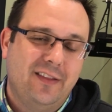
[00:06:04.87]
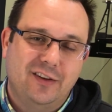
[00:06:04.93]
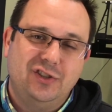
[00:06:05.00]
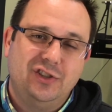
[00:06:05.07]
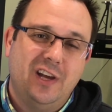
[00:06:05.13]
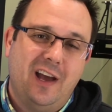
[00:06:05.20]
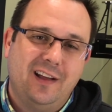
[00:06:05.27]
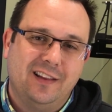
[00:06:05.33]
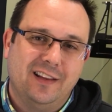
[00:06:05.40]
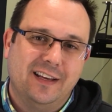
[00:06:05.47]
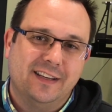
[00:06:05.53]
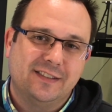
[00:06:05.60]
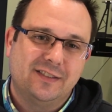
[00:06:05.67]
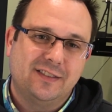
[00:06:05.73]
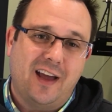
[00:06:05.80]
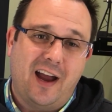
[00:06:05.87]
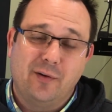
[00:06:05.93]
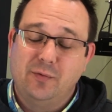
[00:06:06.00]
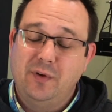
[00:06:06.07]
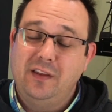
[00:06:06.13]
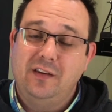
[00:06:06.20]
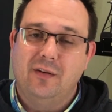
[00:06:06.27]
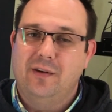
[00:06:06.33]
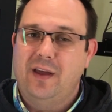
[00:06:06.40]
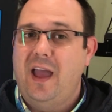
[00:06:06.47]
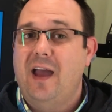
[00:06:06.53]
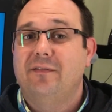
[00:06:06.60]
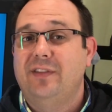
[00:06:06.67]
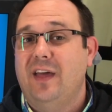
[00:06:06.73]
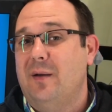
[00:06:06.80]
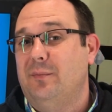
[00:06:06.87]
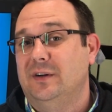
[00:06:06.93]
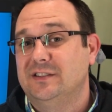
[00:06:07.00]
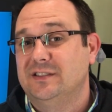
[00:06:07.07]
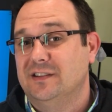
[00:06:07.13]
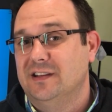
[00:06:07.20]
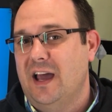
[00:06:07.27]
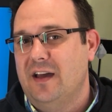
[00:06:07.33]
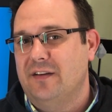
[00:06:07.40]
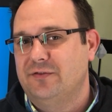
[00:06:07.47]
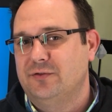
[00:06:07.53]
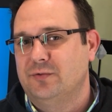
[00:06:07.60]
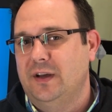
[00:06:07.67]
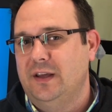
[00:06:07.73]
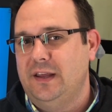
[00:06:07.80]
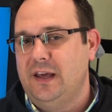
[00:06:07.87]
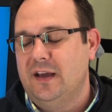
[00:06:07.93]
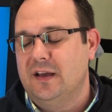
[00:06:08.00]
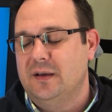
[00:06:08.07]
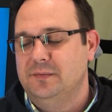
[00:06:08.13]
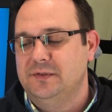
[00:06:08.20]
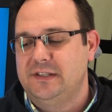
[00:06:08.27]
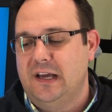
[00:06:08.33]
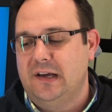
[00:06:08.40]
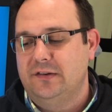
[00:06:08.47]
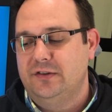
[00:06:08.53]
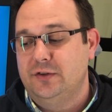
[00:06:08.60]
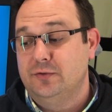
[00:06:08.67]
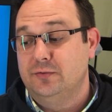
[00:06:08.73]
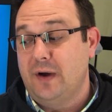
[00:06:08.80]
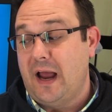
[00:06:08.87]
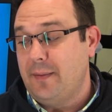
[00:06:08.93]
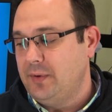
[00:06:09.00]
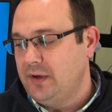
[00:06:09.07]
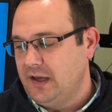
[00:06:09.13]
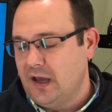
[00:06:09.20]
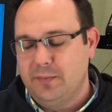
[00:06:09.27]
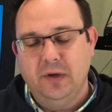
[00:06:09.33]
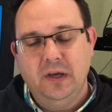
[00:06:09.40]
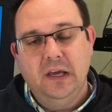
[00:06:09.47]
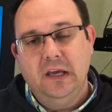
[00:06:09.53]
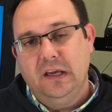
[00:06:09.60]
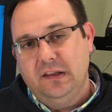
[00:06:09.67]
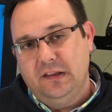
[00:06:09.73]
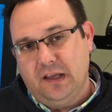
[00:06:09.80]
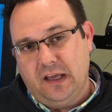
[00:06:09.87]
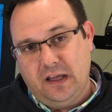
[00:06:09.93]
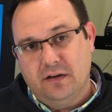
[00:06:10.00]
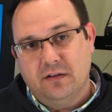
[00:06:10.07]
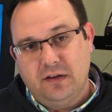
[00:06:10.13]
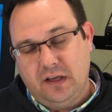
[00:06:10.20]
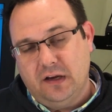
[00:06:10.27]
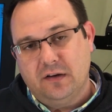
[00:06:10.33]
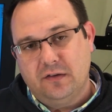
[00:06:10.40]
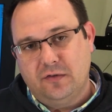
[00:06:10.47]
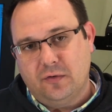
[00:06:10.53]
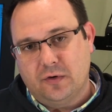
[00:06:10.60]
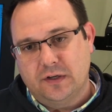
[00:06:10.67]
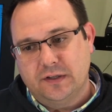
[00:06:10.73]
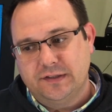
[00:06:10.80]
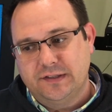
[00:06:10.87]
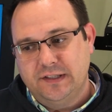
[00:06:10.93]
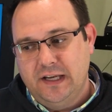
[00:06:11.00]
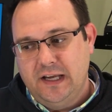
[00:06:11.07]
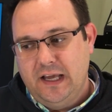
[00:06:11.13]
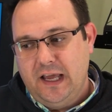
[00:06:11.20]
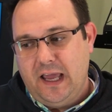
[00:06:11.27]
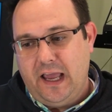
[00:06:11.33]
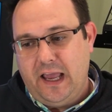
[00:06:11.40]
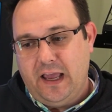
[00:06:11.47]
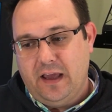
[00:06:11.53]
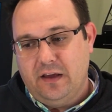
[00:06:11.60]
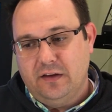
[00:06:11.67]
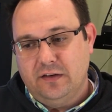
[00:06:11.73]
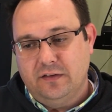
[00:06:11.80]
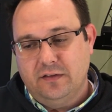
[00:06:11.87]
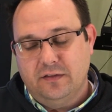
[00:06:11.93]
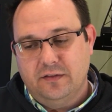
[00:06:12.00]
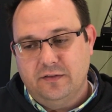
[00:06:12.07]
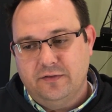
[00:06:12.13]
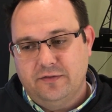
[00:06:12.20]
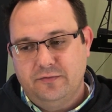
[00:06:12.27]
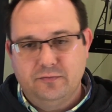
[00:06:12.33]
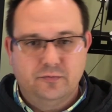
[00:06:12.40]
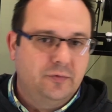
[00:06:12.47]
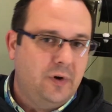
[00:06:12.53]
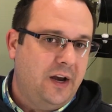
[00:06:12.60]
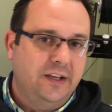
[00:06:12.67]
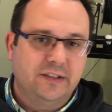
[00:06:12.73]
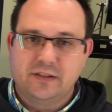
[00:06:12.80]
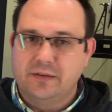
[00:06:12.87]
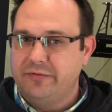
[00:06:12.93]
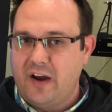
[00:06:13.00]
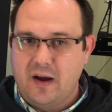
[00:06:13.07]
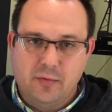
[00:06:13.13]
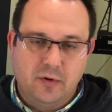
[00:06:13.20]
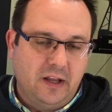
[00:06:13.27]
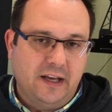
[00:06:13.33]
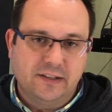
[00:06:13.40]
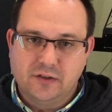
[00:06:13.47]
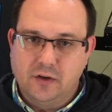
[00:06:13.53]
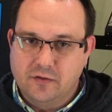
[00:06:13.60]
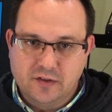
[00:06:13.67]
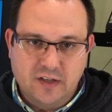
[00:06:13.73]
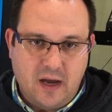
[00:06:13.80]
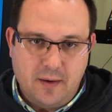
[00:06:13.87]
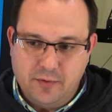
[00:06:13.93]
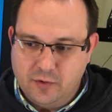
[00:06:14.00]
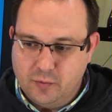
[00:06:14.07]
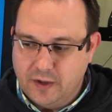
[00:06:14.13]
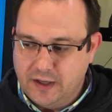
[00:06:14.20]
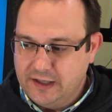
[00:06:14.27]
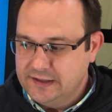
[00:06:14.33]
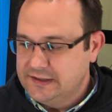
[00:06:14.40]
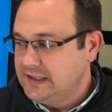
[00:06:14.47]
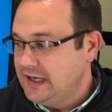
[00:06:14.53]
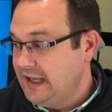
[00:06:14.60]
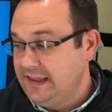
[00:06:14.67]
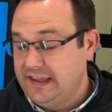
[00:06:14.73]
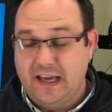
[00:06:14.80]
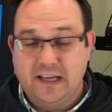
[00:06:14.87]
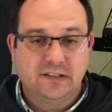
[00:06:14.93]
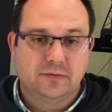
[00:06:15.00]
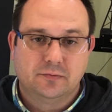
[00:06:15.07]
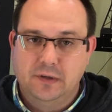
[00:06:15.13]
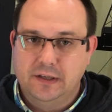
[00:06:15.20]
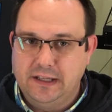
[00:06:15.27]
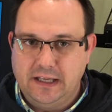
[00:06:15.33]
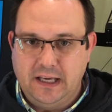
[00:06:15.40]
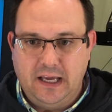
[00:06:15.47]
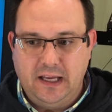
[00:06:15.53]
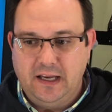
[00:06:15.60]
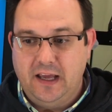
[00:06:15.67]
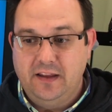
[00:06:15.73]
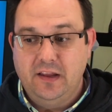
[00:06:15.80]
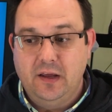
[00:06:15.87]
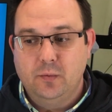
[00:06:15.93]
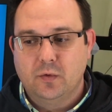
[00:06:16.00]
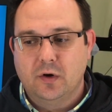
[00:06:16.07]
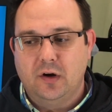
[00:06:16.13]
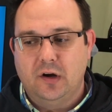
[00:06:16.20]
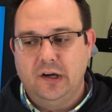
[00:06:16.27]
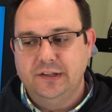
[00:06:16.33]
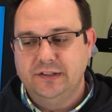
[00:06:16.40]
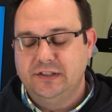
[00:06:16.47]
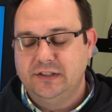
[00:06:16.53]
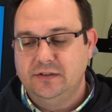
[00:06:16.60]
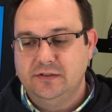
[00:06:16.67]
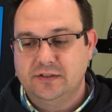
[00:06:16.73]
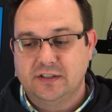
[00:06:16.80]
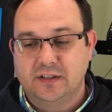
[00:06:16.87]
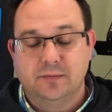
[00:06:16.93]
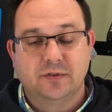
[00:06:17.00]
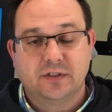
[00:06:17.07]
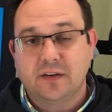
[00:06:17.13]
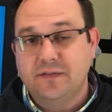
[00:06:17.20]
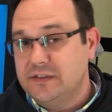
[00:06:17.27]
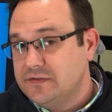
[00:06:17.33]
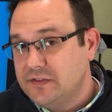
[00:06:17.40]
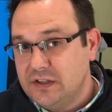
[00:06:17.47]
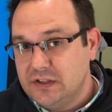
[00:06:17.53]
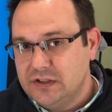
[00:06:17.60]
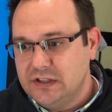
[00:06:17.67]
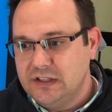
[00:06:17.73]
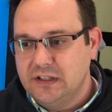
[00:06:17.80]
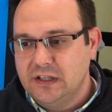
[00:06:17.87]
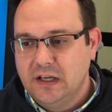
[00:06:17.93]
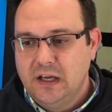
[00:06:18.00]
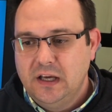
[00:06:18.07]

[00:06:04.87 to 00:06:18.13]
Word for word: the checklist, I really don't have that much left. Really, it comes down to wrapping up the inner gear doors and running some fiberglass over top of the wings. And that's really it. And then we're on to some surface finishing,